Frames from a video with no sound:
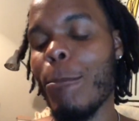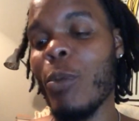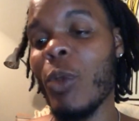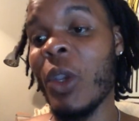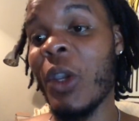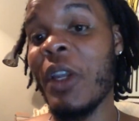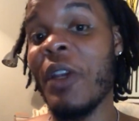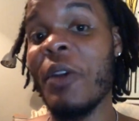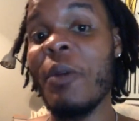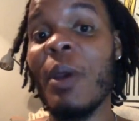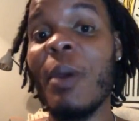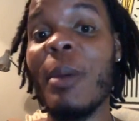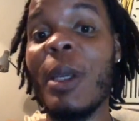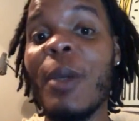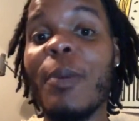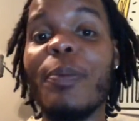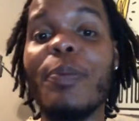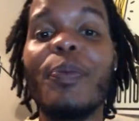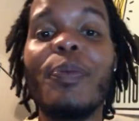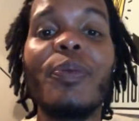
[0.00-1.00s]
Anyway,
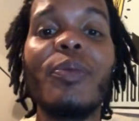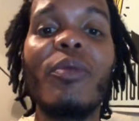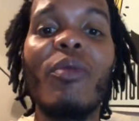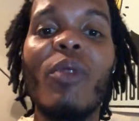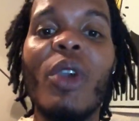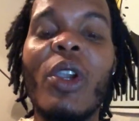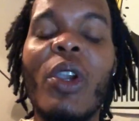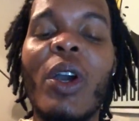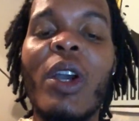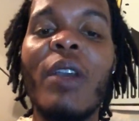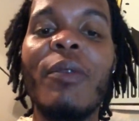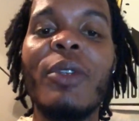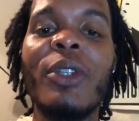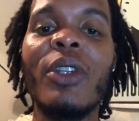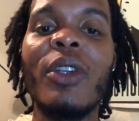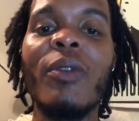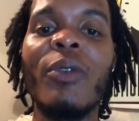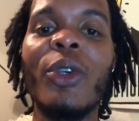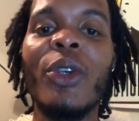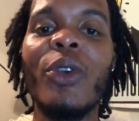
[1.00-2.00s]
man, y'all have
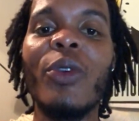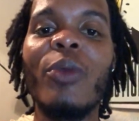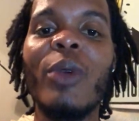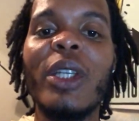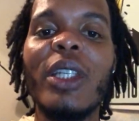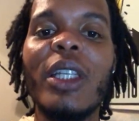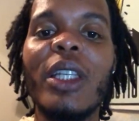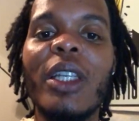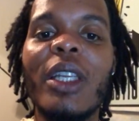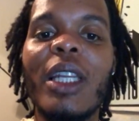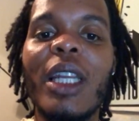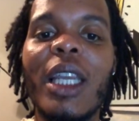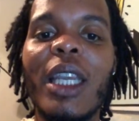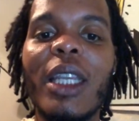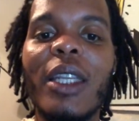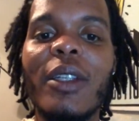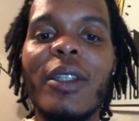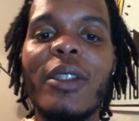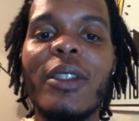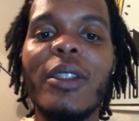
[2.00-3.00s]
yourself a good rest of your
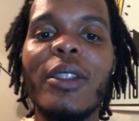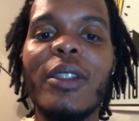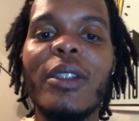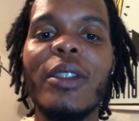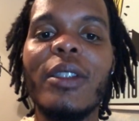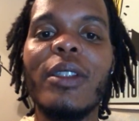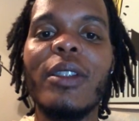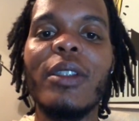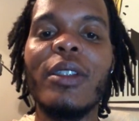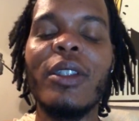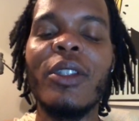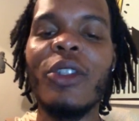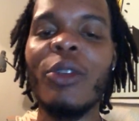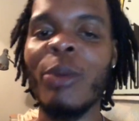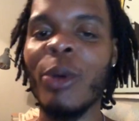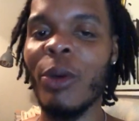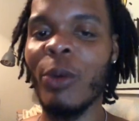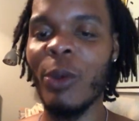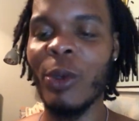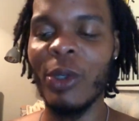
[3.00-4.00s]
night. It's your
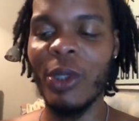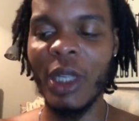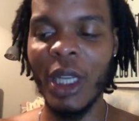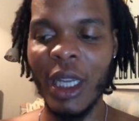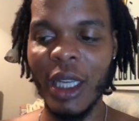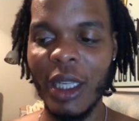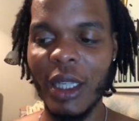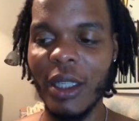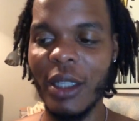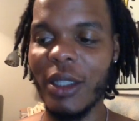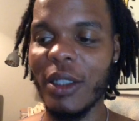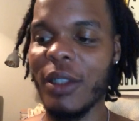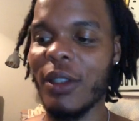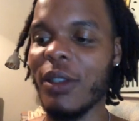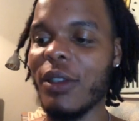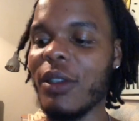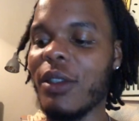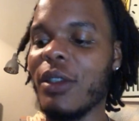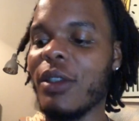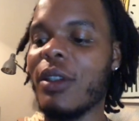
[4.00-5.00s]
boy Roche,
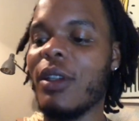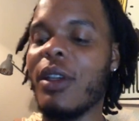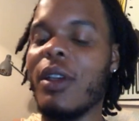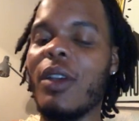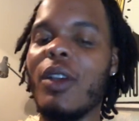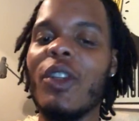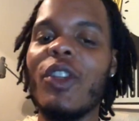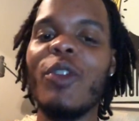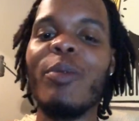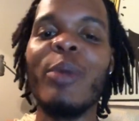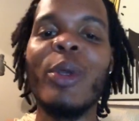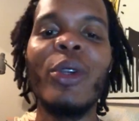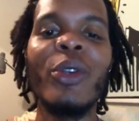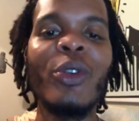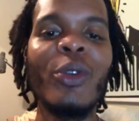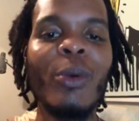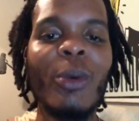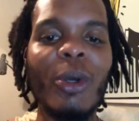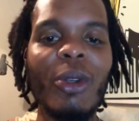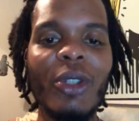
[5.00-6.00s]

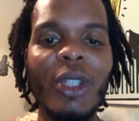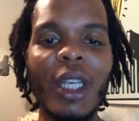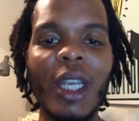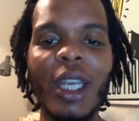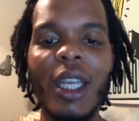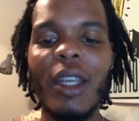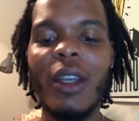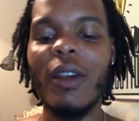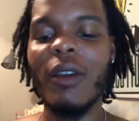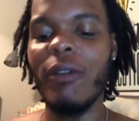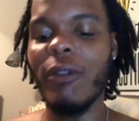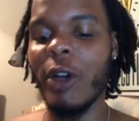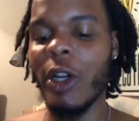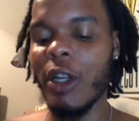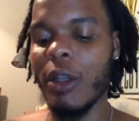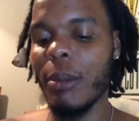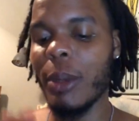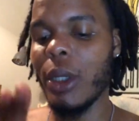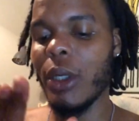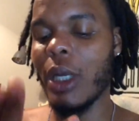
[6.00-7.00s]
Spiritual Roche. Follow
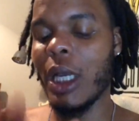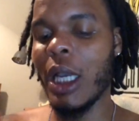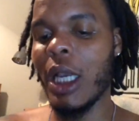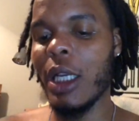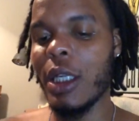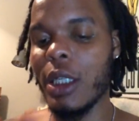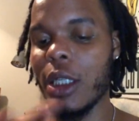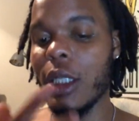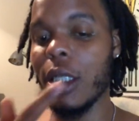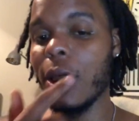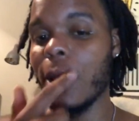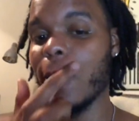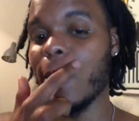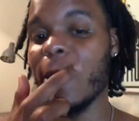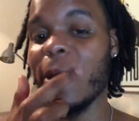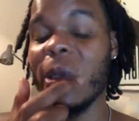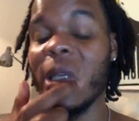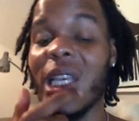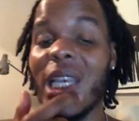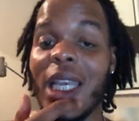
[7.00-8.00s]
me on IG
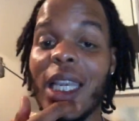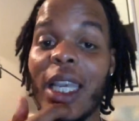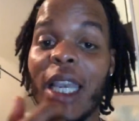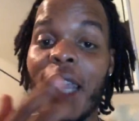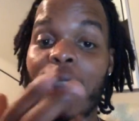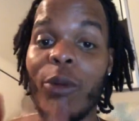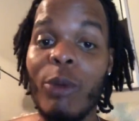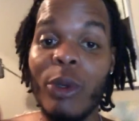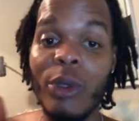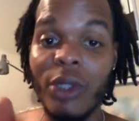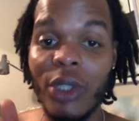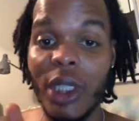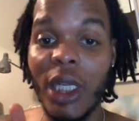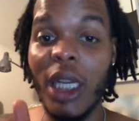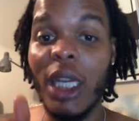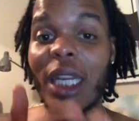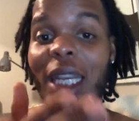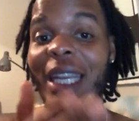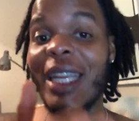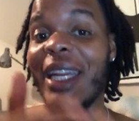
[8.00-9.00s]
at Roche
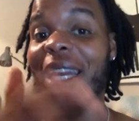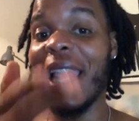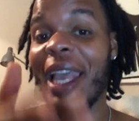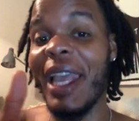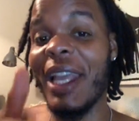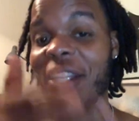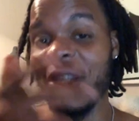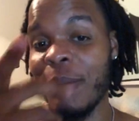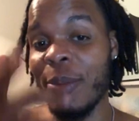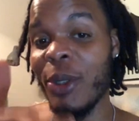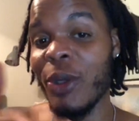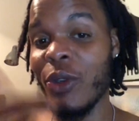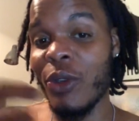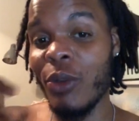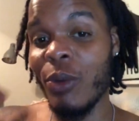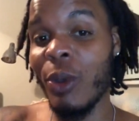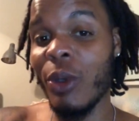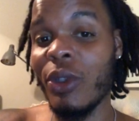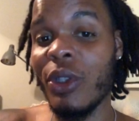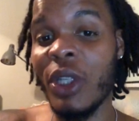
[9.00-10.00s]
and at Spiritual
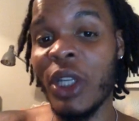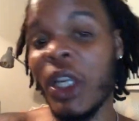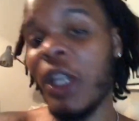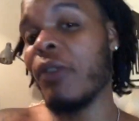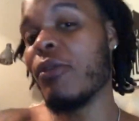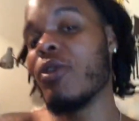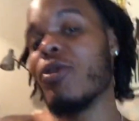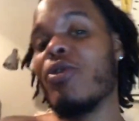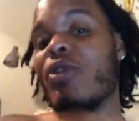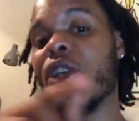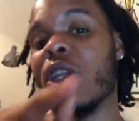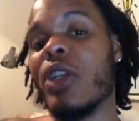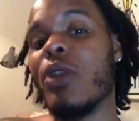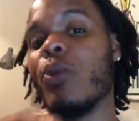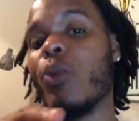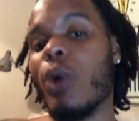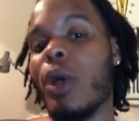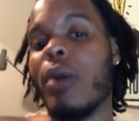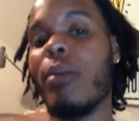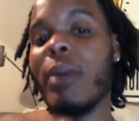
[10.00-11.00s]
Roche. If you just
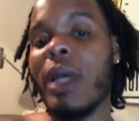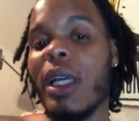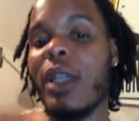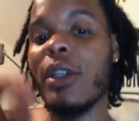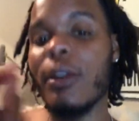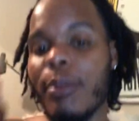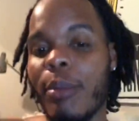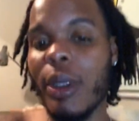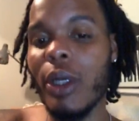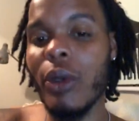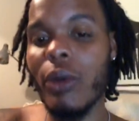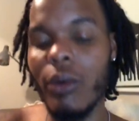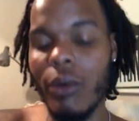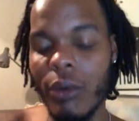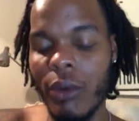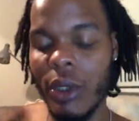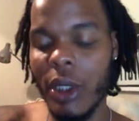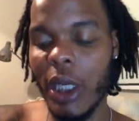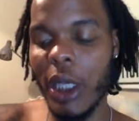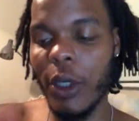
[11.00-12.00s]
want my spiritual
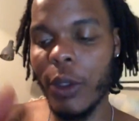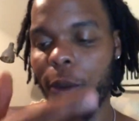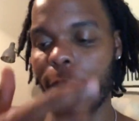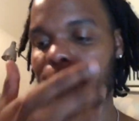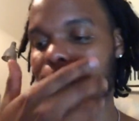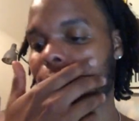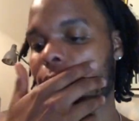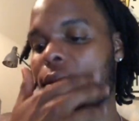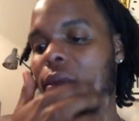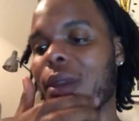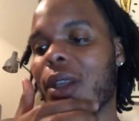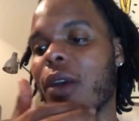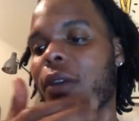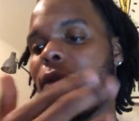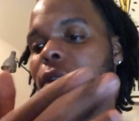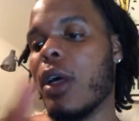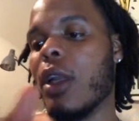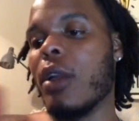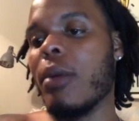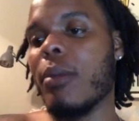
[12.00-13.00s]
channel,
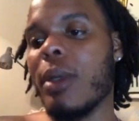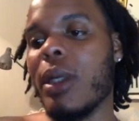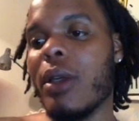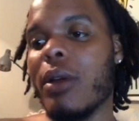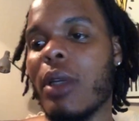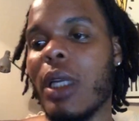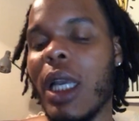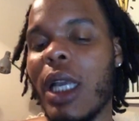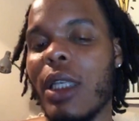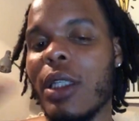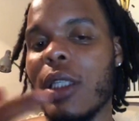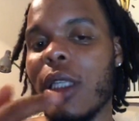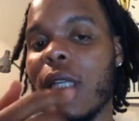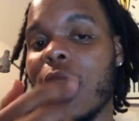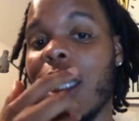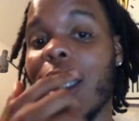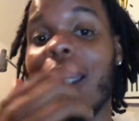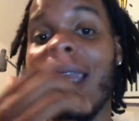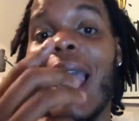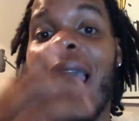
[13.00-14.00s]
follow me on
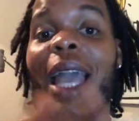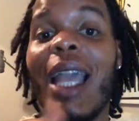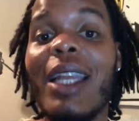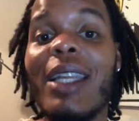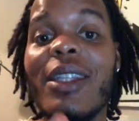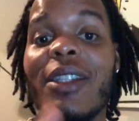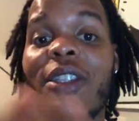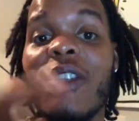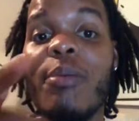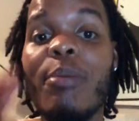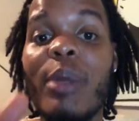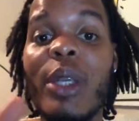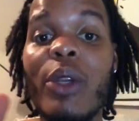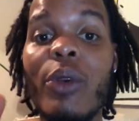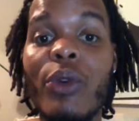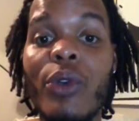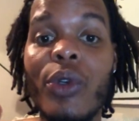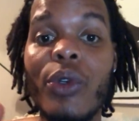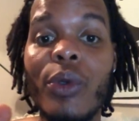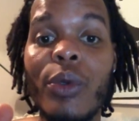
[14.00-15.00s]
IG at
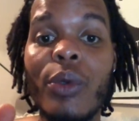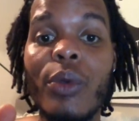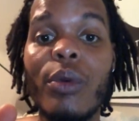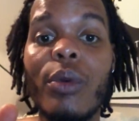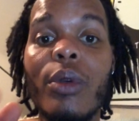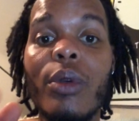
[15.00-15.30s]
Spiritual